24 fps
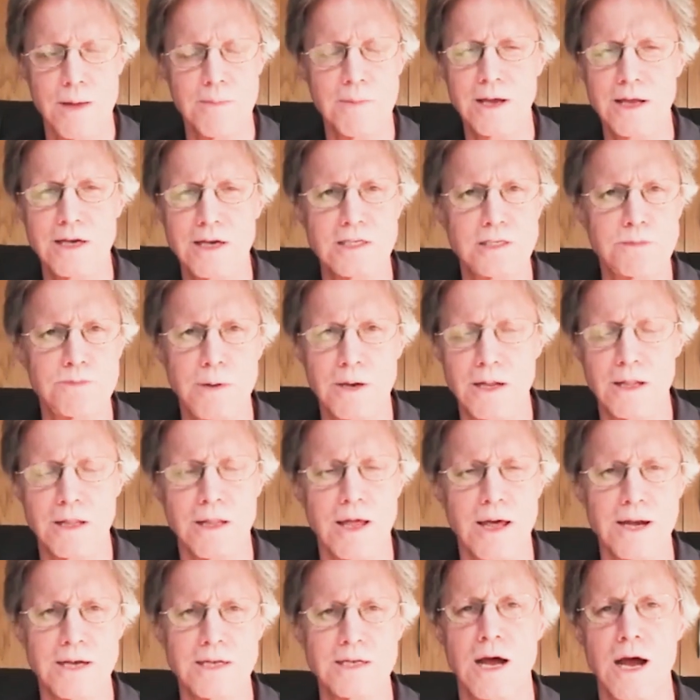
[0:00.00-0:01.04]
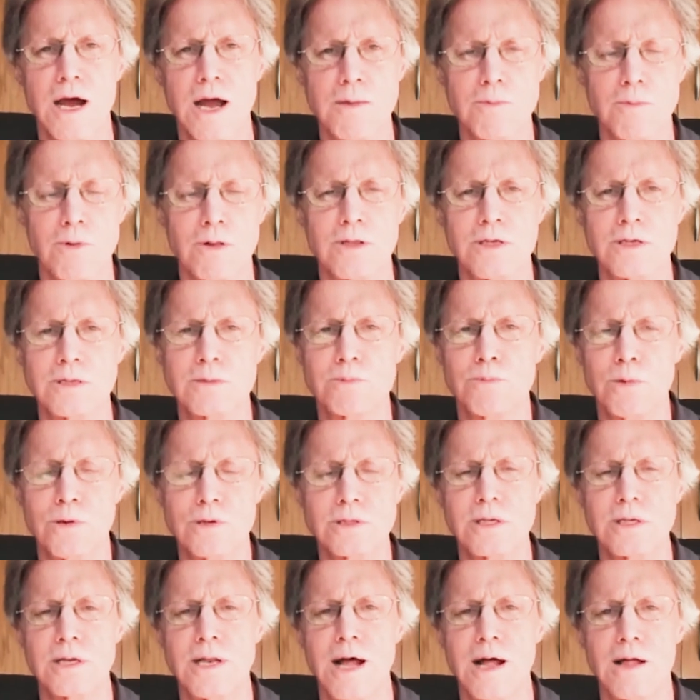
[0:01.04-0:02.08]
I'm not going to spend a lot of time on this
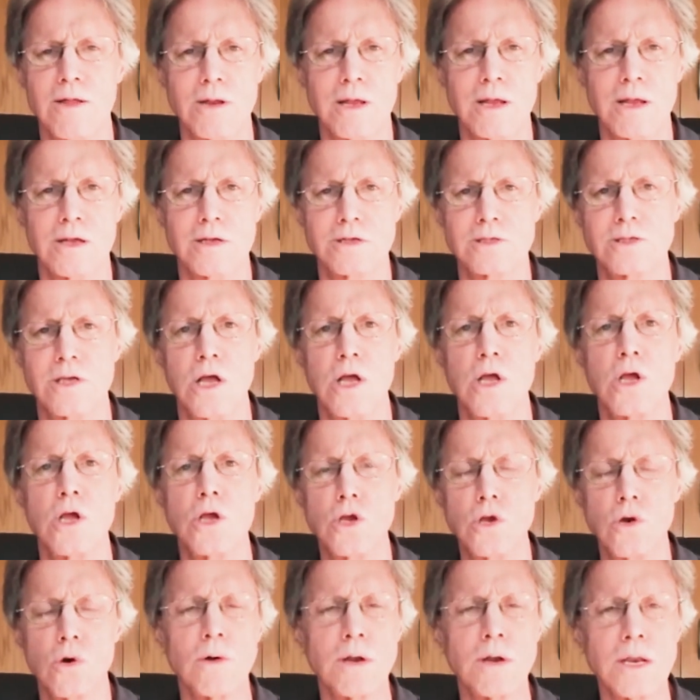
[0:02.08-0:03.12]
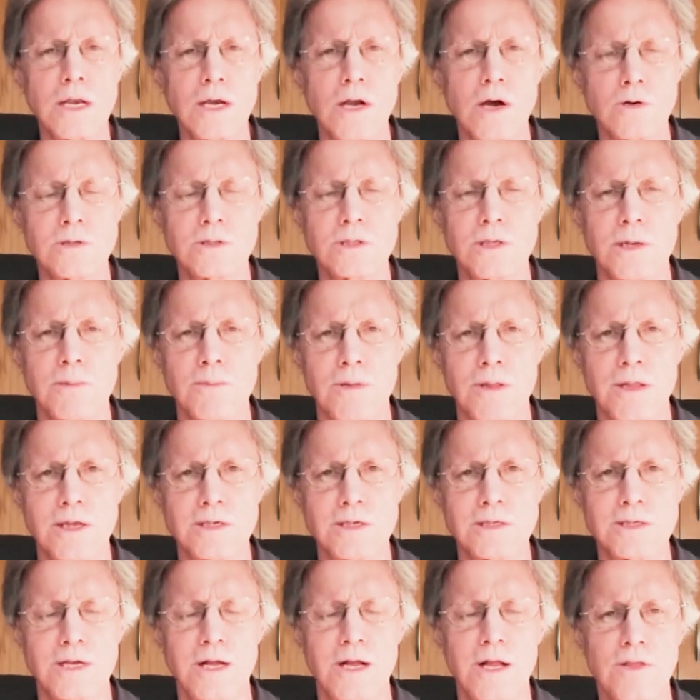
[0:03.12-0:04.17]
personality because you already know some of
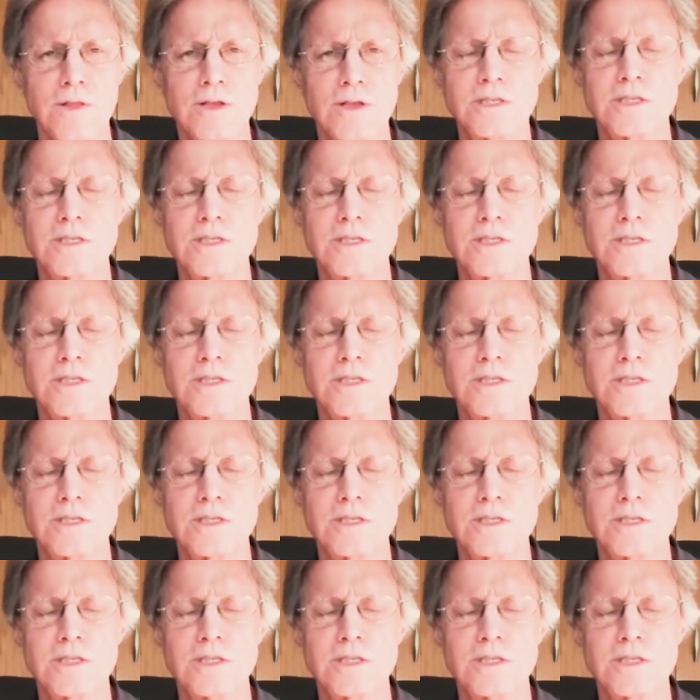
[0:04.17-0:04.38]
this.